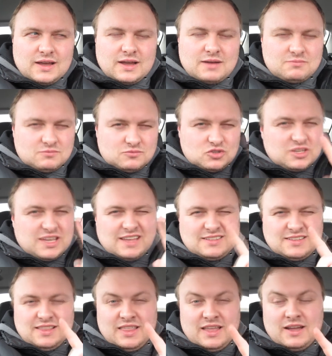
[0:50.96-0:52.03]
I'm just
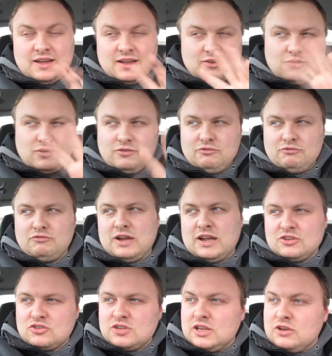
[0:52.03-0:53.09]
guessing that, I don't
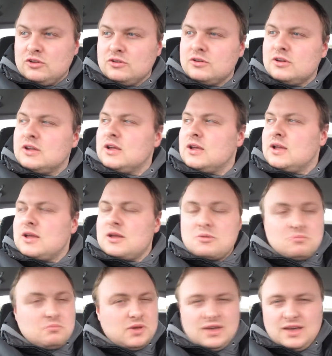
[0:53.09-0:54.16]
actually know.
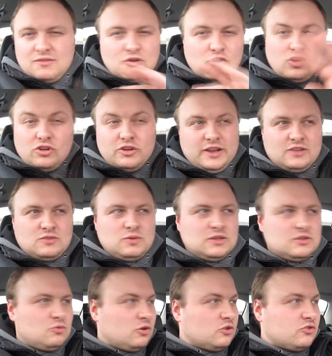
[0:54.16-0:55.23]
But I've got all next
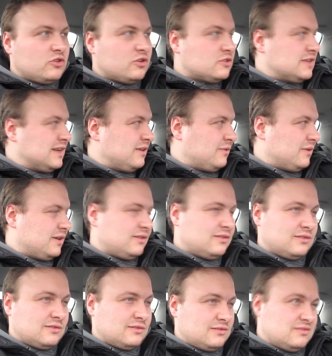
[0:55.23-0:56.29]
week to watch those anyway,
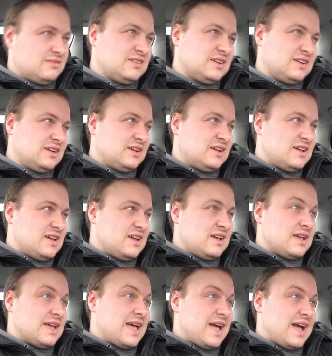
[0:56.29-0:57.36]
so
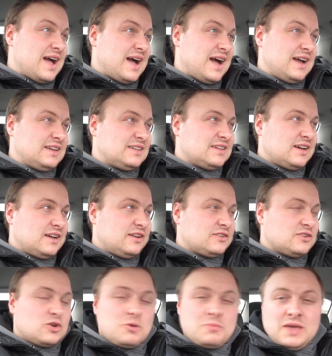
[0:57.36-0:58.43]
I
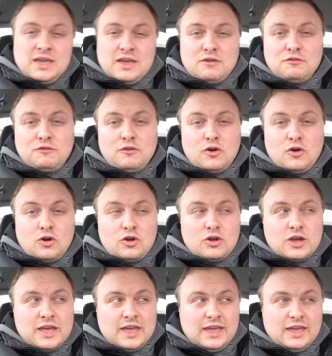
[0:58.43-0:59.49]
decided to come here
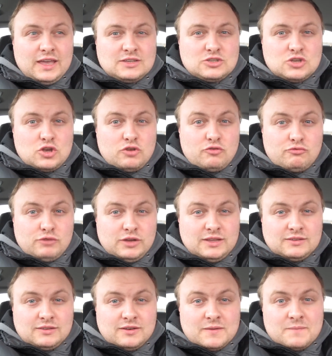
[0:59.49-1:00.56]
for a certain
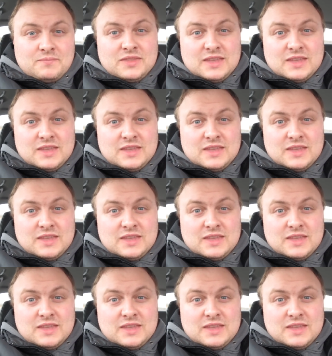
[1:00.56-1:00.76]
reason.